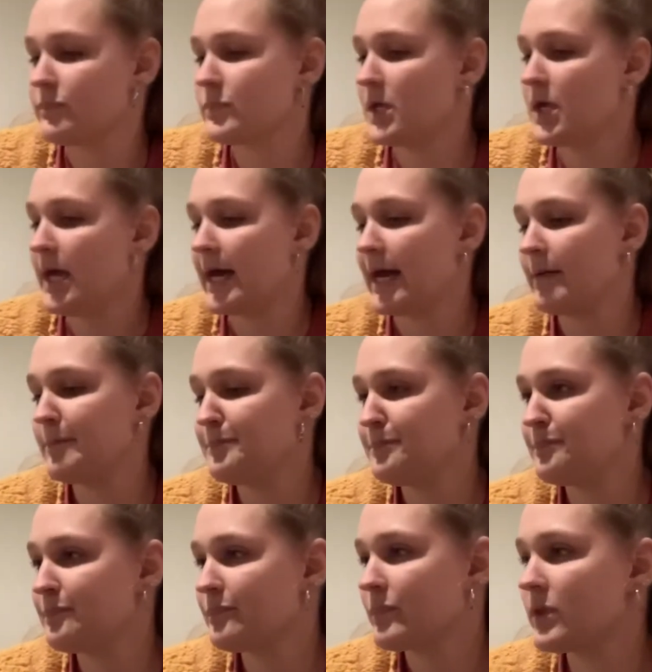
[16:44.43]
Okay,
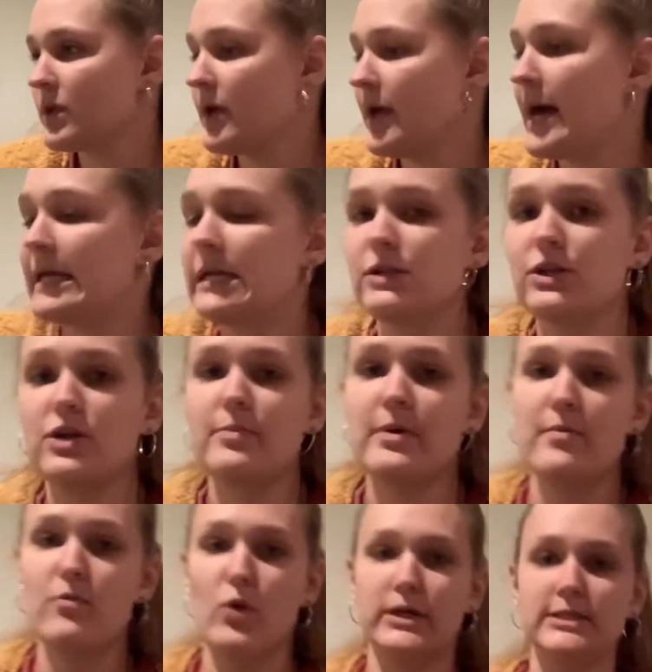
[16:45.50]
add a little
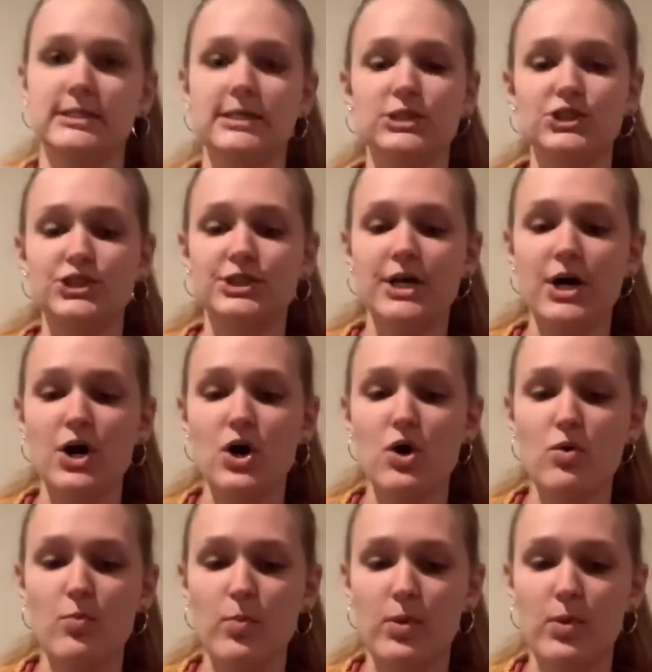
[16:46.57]
bit more dish soap.